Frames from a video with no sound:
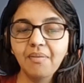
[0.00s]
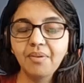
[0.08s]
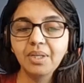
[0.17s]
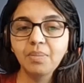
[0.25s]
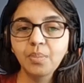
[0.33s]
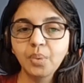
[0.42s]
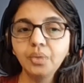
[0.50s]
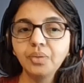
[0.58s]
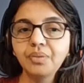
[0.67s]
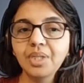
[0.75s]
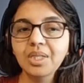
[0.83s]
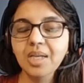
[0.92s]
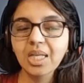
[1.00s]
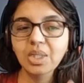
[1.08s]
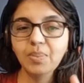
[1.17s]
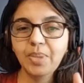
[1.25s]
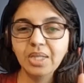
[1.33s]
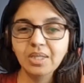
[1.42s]
both of these
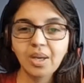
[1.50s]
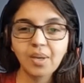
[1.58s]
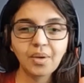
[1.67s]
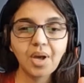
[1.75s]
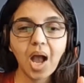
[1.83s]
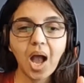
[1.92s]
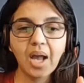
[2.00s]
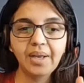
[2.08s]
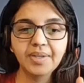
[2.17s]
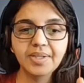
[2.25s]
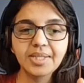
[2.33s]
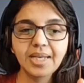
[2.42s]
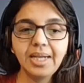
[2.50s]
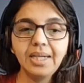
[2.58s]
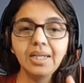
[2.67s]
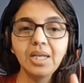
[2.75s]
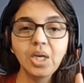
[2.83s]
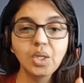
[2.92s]
aspects are on a higher side,
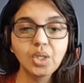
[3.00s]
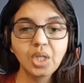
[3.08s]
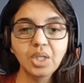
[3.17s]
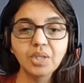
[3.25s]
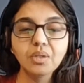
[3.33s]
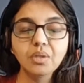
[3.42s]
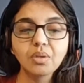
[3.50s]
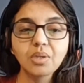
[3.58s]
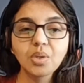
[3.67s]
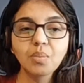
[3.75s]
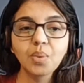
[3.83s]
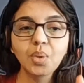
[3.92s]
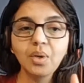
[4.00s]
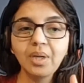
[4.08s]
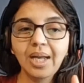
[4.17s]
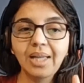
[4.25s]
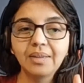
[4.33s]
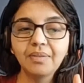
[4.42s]
change is also more
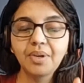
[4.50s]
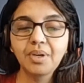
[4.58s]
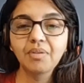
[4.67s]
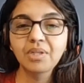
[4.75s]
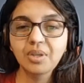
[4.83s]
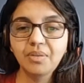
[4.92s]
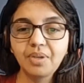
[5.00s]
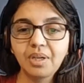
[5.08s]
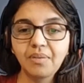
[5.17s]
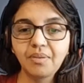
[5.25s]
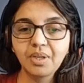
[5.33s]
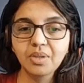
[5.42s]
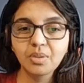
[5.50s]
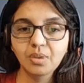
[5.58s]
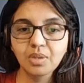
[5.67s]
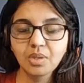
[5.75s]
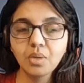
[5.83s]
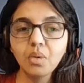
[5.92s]
and the frequency of delivery is
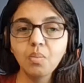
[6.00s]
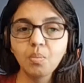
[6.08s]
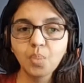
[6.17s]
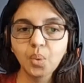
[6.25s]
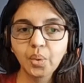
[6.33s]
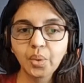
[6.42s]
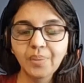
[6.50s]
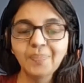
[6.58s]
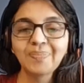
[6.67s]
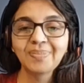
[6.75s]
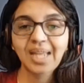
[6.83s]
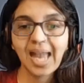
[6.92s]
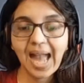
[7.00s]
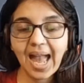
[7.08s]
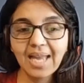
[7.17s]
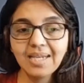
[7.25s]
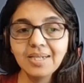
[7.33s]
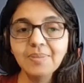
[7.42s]
also more.
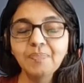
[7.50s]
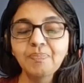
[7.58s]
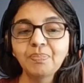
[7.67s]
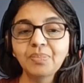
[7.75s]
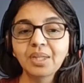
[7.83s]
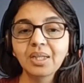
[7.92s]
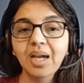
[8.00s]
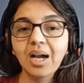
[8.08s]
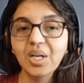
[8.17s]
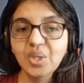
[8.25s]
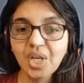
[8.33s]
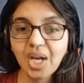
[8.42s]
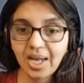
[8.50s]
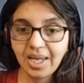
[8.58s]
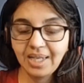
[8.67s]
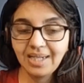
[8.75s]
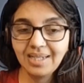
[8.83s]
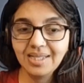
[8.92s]
And
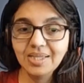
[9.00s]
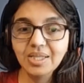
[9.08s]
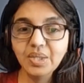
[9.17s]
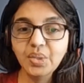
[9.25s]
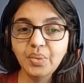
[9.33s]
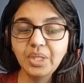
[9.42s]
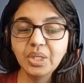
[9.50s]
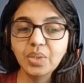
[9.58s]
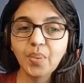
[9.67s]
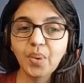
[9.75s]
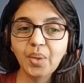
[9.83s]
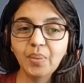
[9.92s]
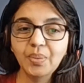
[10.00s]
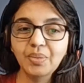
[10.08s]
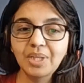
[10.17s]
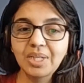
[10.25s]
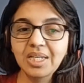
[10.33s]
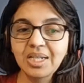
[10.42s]
agile is the sweet spot
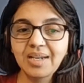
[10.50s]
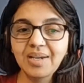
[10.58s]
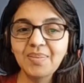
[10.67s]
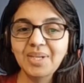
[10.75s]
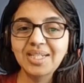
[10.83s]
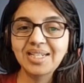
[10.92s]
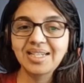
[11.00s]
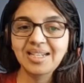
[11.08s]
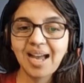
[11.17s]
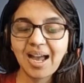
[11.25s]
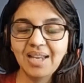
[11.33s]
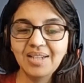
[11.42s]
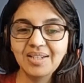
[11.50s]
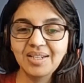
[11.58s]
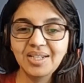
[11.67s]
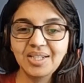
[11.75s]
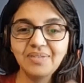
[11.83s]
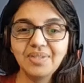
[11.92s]
between incremental and
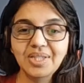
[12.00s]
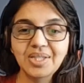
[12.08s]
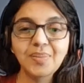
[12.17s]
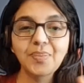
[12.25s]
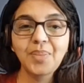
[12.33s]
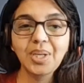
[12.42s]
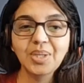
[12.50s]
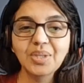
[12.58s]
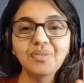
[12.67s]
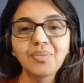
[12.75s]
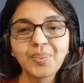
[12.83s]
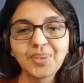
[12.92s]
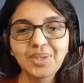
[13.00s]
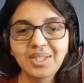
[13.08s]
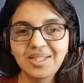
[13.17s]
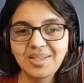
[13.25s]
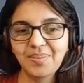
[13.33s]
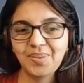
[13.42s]
iterative. It's a mix of both
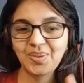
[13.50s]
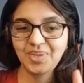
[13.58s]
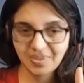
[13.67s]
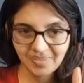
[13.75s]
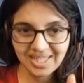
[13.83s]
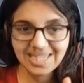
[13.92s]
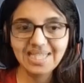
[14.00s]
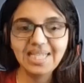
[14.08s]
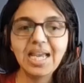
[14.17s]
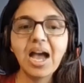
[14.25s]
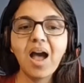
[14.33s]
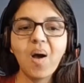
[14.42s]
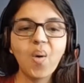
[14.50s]
these approaches. We'll see how.